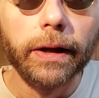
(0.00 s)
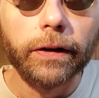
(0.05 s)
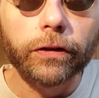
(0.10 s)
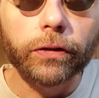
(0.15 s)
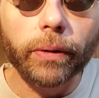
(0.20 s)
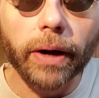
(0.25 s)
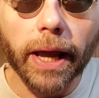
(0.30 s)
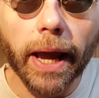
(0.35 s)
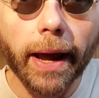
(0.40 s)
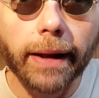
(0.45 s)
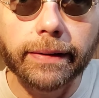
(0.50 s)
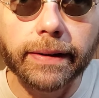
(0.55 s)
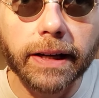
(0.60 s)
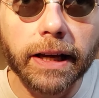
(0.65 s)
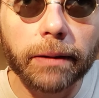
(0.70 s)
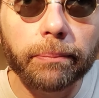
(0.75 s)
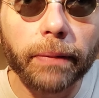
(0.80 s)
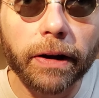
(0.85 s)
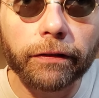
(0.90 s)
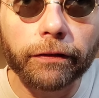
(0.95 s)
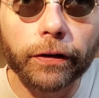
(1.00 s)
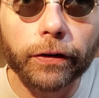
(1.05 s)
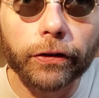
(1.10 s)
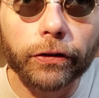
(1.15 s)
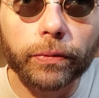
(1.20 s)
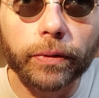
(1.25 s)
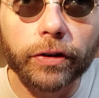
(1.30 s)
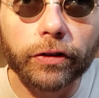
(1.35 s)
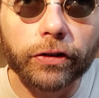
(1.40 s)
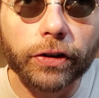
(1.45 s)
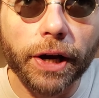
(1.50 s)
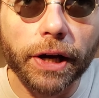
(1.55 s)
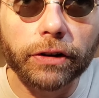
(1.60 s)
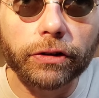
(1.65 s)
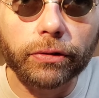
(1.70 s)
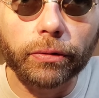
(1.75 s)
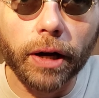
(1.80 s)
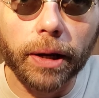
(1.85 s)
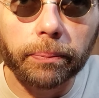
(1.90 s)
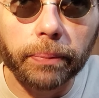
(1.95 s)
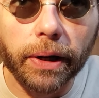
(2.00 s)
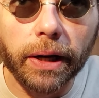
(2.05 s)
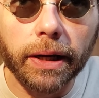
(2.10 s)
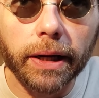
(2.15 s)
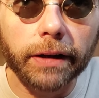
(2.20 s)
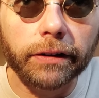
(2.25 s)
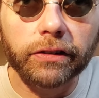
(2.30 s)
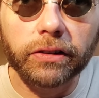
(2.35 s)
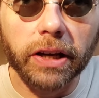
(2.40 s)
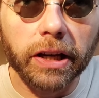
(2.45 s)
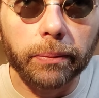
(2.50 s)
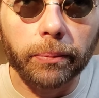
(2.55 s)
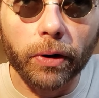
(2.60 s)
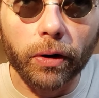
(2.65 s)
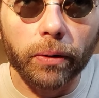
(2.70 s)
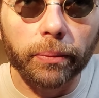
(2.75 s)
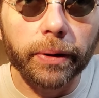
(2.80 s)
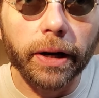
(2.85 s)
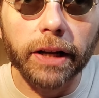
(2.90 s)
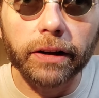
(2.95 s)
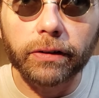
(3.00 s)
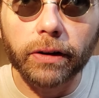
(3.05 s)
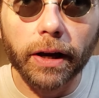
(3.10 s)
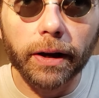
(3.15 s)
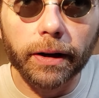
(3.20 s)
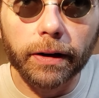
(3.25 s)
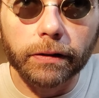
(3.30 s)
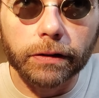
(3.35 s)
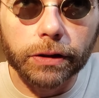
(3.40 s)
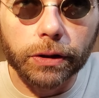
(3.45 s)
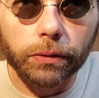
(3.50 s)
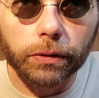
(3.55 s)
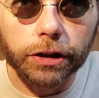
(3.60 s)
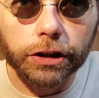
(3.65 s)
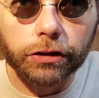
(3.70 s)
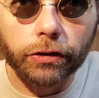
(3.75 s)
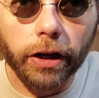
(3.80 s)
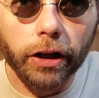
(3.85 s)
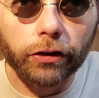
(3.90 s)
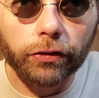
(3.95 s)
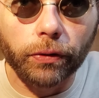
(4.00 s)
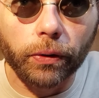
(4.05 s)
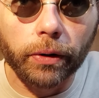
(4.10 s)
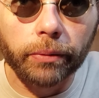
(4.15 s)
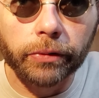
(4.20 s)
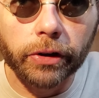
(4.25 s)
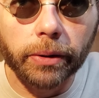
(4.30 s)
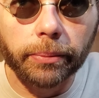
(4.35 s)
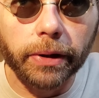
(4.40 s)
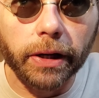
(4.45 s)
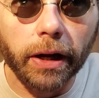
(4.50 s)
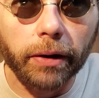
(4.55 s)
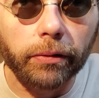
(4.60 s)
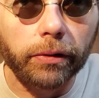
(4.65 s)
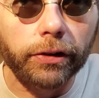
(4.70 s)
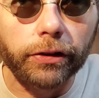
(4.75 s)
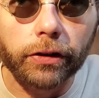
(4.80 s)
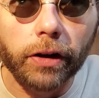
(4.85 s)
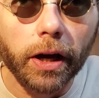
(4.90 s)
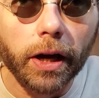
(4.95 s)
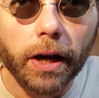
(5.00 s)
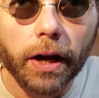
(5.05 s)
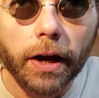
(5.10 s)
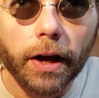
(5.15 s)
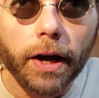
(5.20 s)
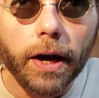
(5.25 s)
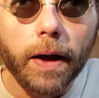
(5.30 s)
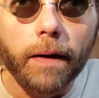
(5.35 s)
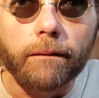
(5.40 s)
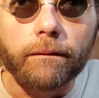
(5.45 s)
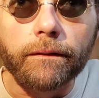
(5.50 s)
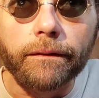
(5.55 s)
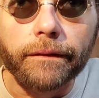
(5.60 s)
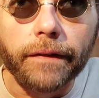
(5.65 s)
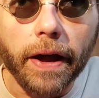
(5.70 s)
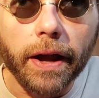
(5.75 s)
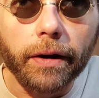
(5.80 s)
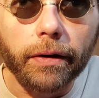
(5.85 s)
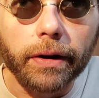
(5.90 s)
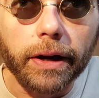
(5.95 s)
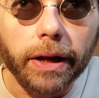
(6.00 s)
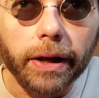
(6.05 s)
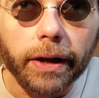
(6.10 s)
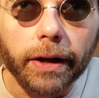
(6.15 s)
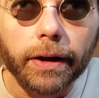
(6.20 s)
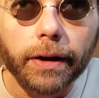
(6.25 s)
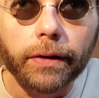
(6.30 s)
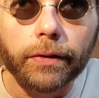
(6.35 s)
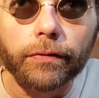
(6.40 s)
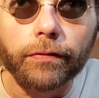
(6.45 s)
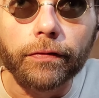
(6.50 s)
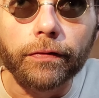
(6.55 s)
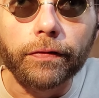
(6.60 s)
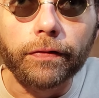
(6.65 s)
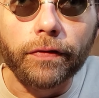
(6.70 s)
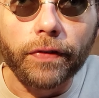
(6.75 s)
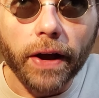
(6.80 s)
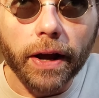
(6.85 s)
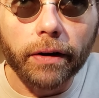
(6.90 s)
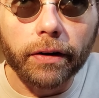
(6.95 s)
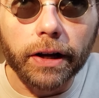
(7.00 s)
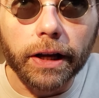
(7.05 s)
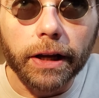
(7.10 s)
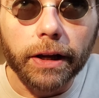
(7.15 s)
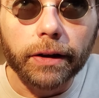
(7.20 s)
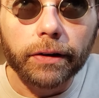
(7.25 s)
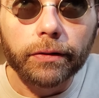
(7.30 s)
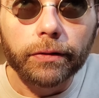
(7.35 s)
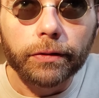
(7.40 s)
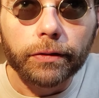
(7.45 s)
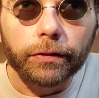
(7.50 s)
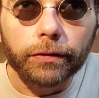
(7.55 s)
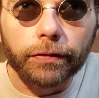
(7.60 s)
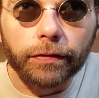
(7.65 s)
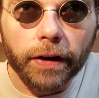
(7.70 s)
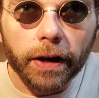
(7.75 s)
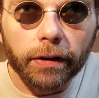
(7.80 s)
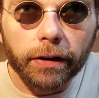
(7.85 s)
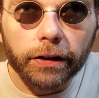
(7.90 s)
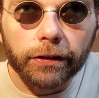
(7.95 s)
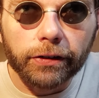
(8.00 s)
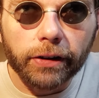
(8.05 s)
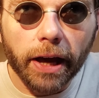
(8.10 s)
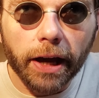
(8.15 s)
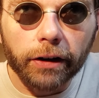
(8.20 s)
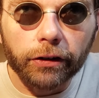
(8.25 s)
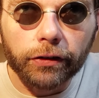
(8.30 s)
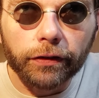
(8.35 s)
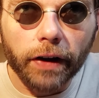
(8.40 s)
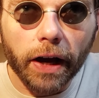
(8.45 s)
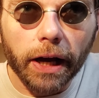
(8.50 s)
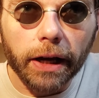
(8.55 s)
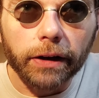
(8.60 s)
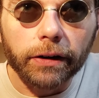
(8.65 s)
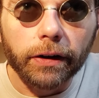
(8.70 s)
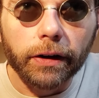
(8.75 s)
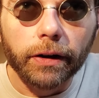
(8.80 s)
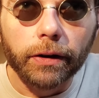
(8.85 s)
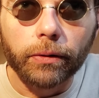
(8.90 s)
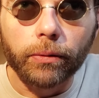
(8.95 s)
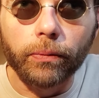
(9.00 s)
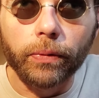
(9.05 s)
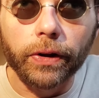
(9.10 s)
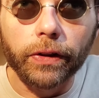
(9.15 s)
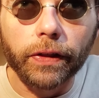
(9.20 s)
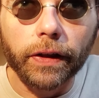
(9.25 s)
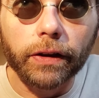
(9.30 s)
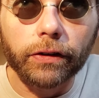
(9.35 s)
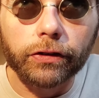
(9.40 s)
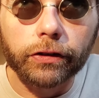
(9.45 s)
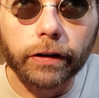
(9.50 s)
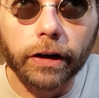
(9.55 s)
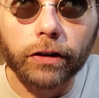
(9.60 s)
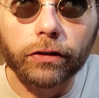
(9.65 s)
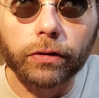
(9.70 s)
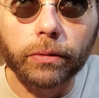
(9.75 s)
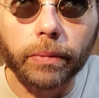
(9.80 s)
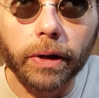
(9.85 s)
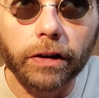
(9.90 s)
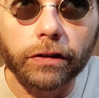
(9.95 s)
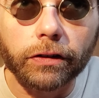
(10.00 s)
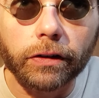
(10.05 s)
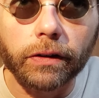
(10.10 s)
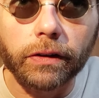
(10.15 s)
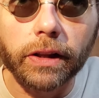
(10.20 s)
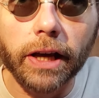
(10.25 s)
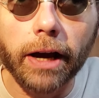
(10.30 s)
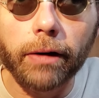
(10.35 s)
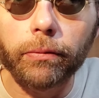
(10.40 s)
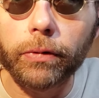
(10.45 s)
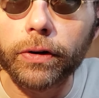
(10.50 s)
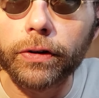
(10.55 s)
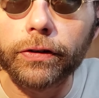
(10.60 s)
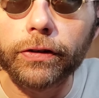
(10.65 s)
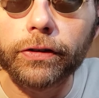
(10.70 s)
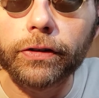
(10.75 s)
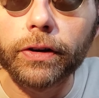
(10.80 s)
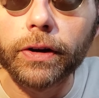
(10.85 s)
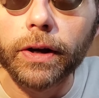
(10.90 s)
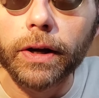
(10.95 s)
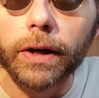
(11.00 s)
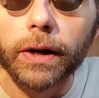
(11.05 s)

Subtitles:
So I had to get my first one sideswiped, and I had to take him home, and I of course transformed him, and I was very, very, very satisfied with his transformation. That was